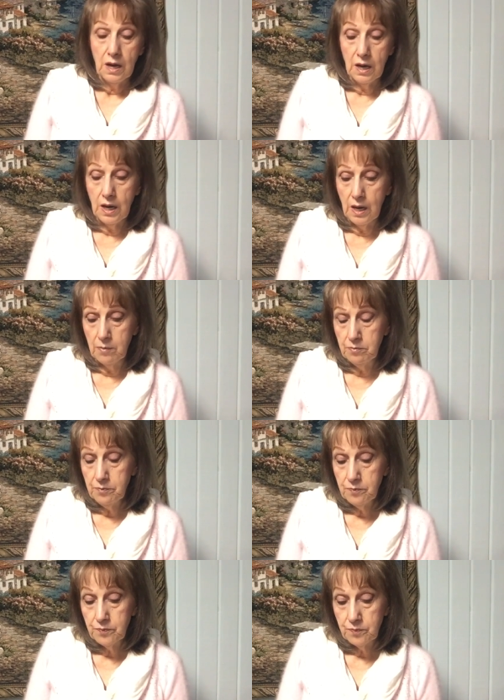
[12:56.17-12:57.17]
Um,
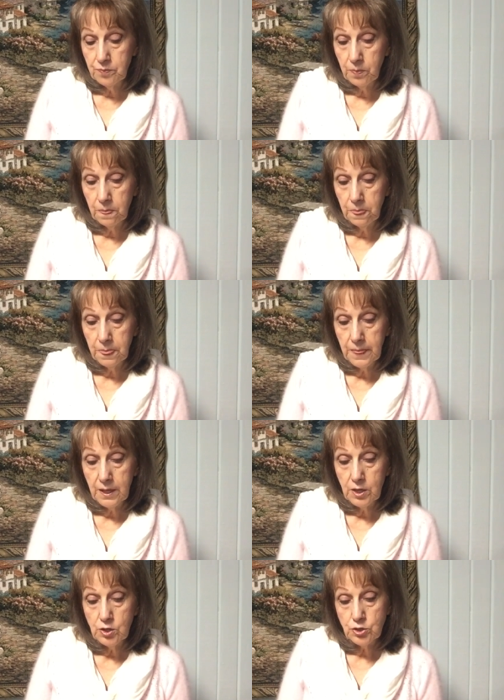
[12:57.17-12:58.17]

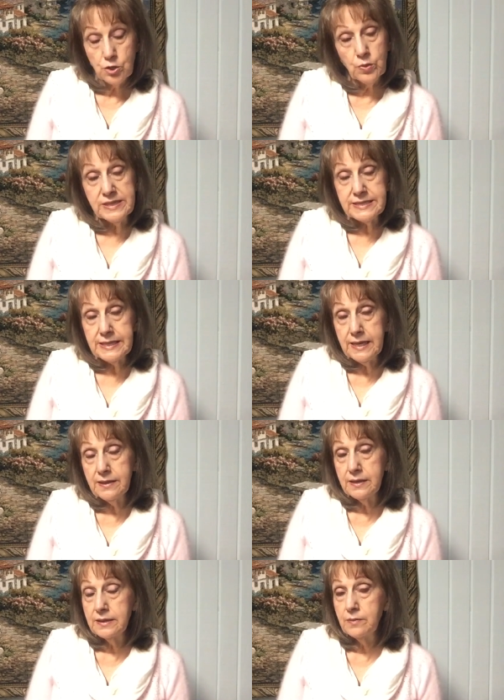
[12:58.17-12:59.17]
so we see
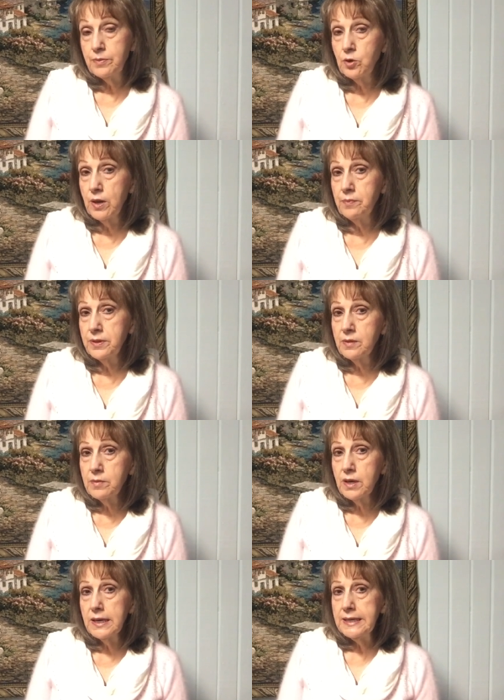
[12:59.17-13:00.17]
that the buildup in the
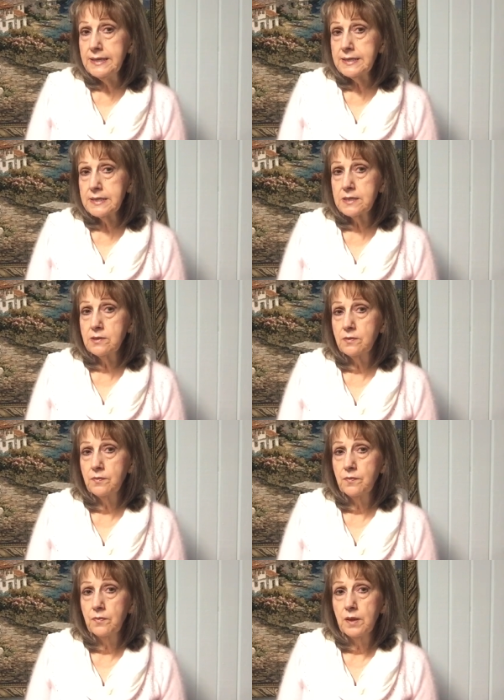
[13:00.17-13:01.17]
Middle East
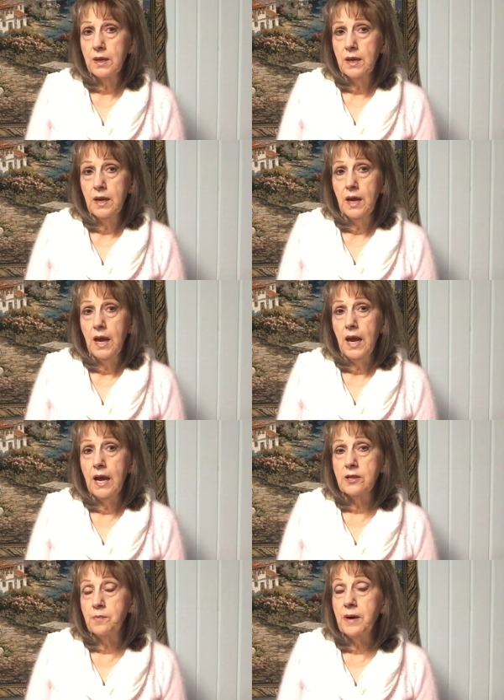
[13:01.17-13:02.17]

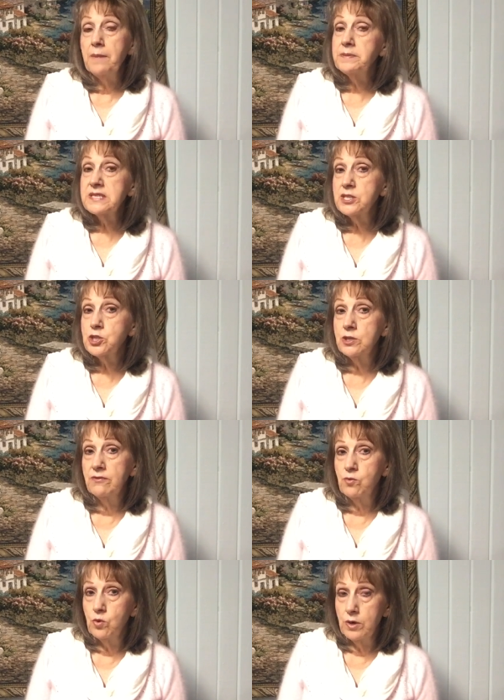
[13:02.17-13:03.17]
and the proposition
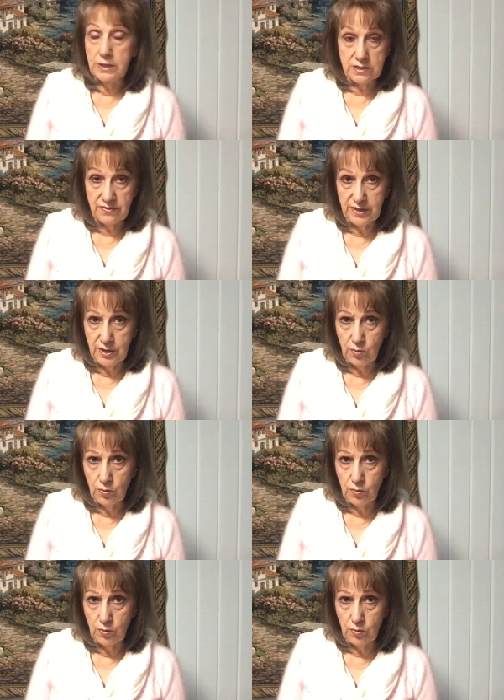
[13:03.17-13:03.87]
of war is very